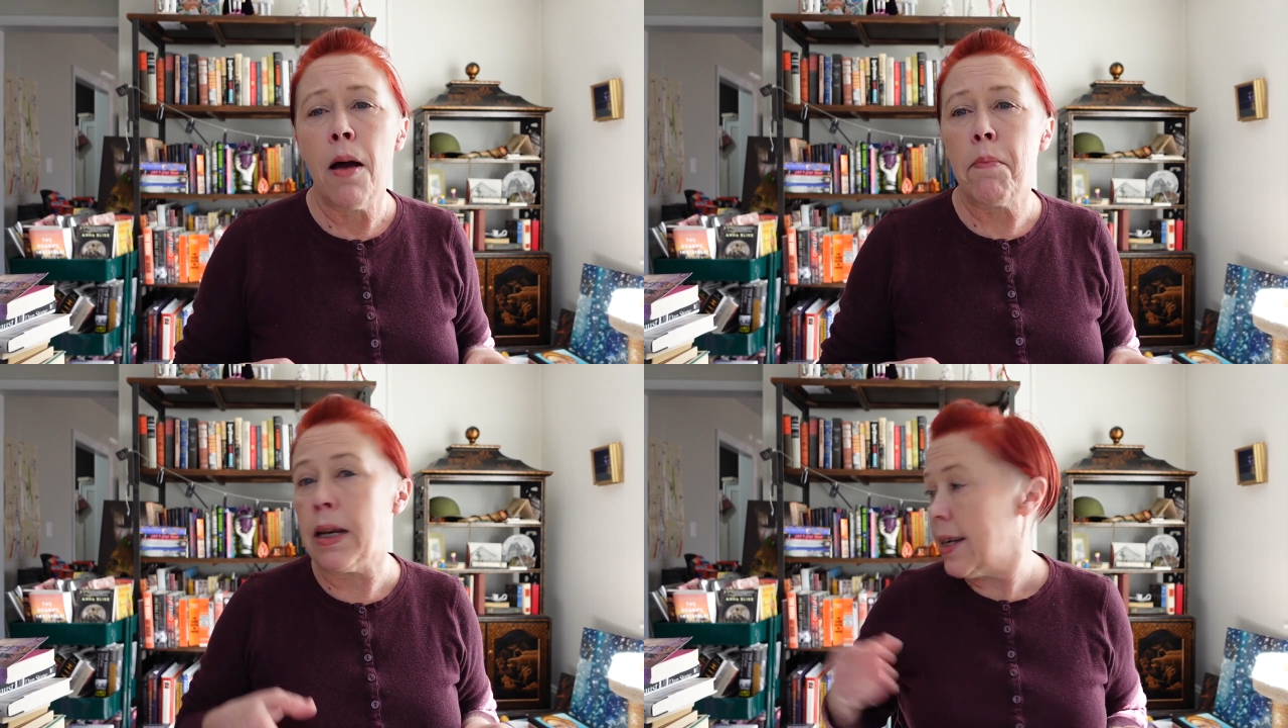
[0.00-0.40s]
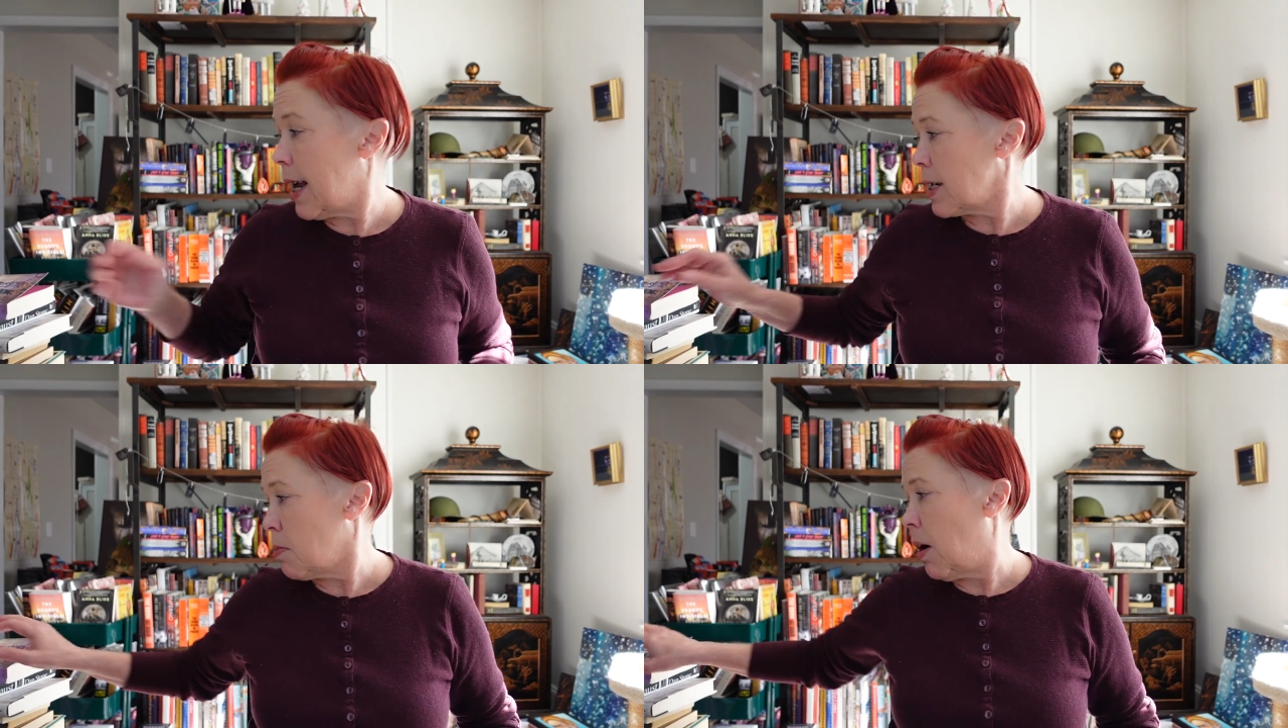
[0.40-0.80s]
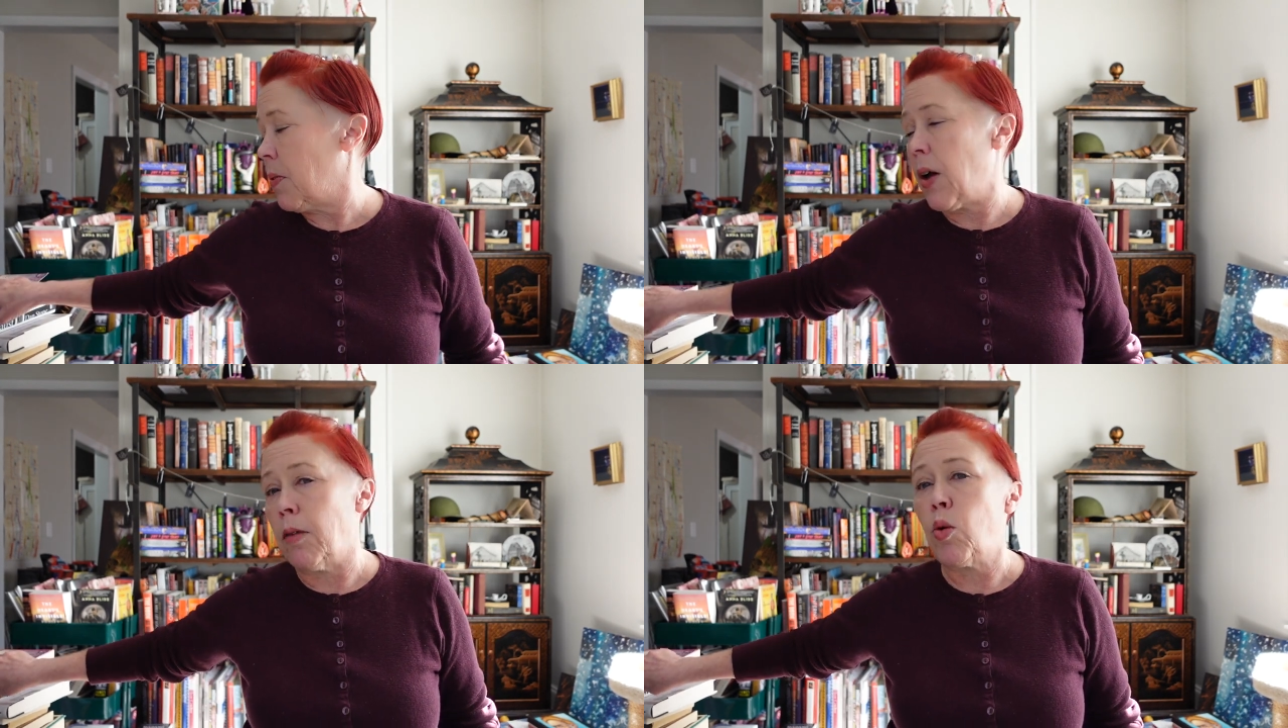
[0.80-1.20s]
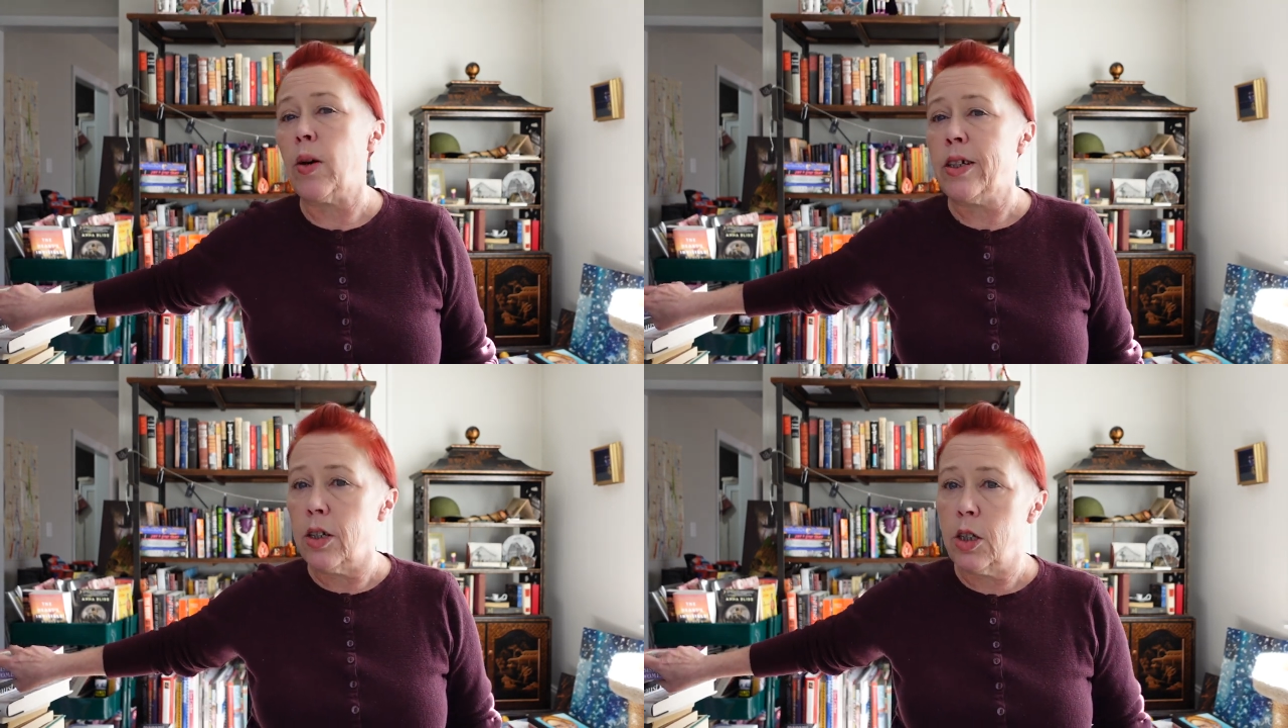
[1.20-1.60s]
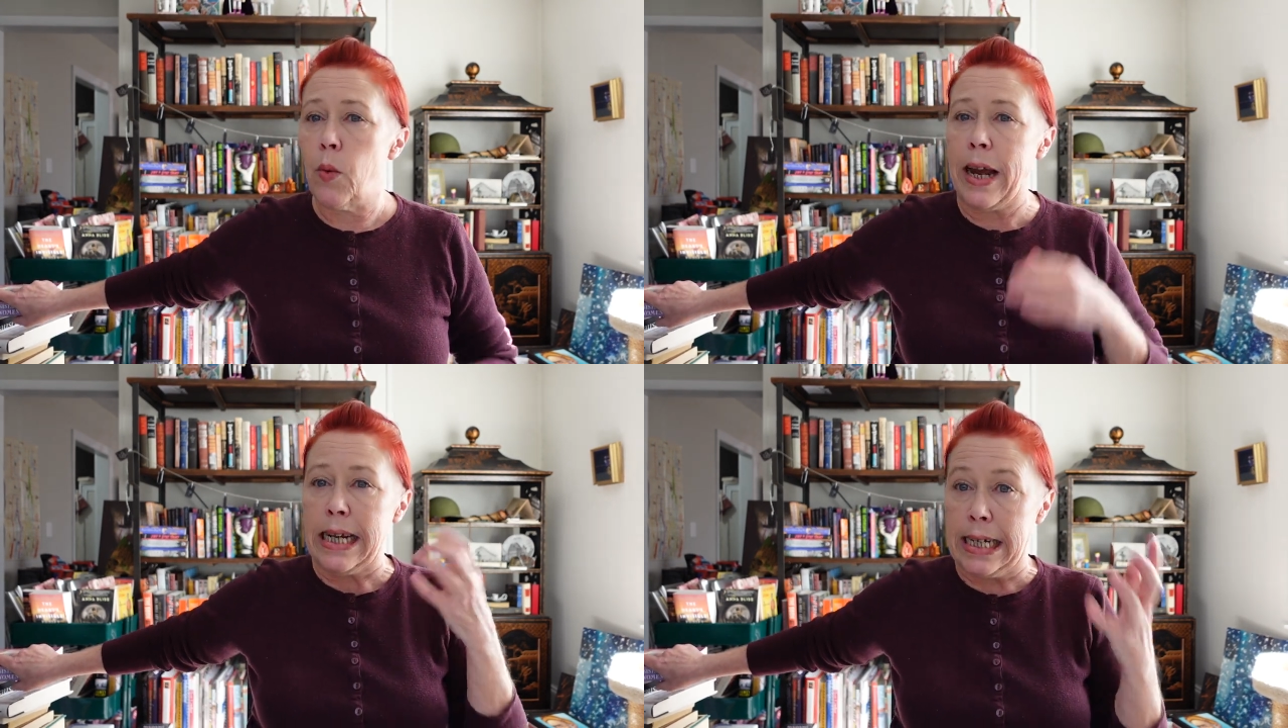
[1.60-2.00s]
but next month I'm going to do
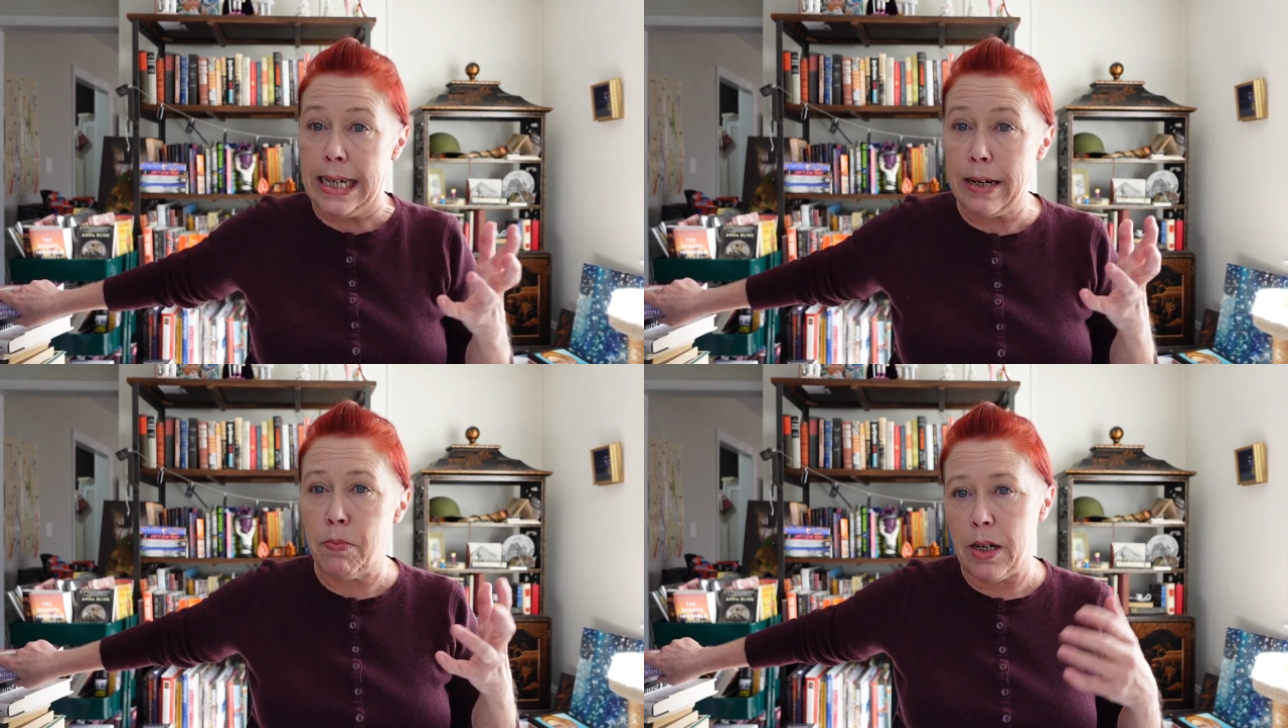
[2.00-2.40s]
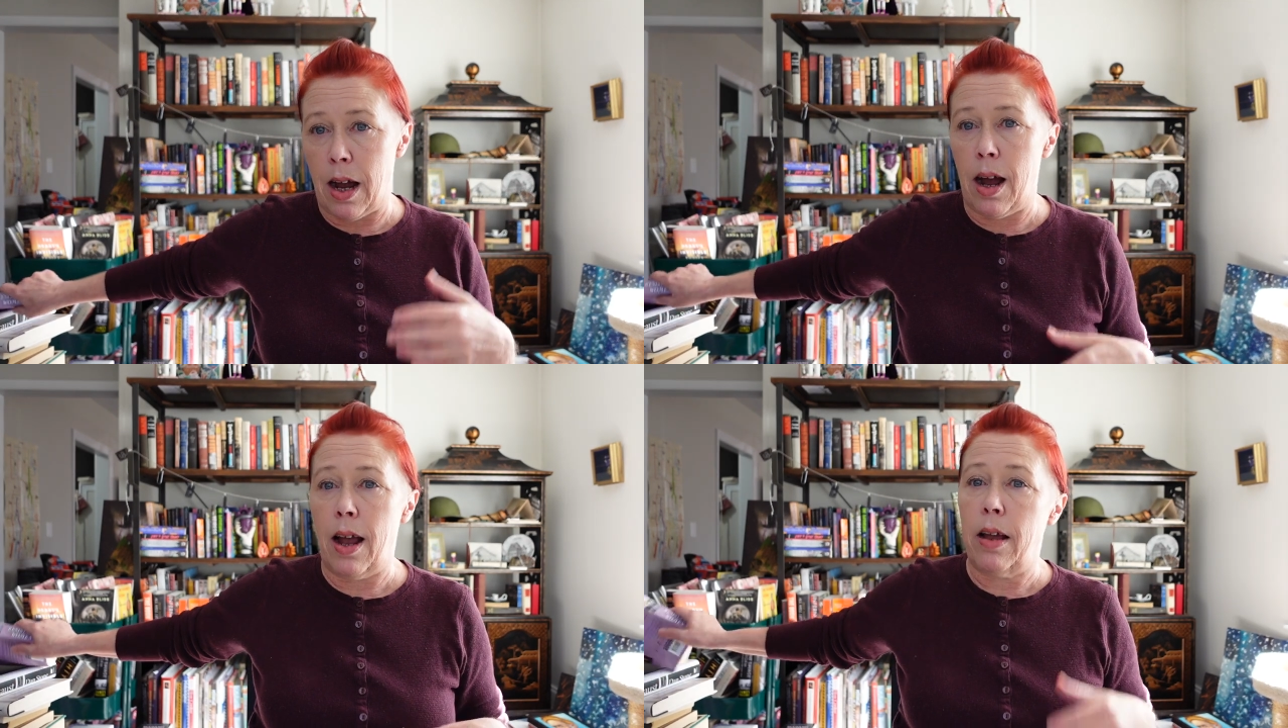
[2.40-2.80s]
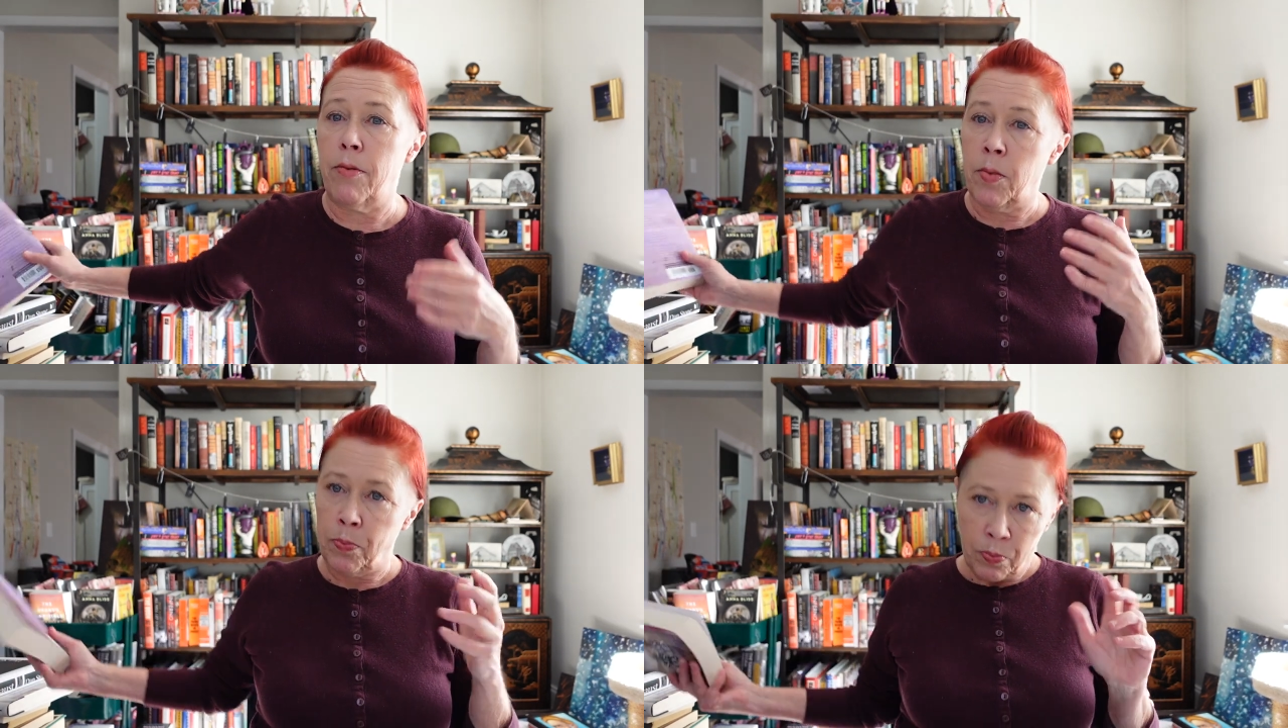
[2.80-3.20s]
a deep dive,